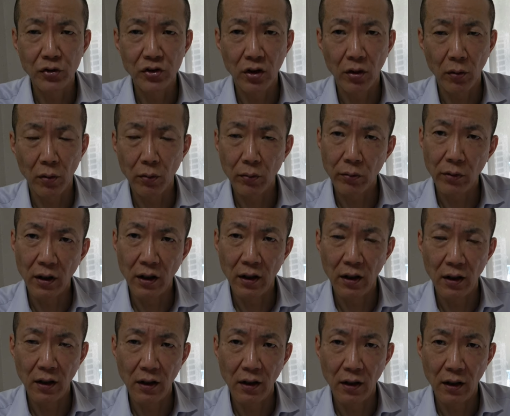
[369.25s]
so
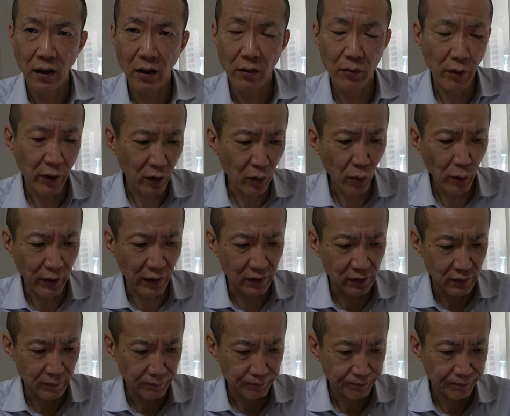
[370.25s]
are recorded,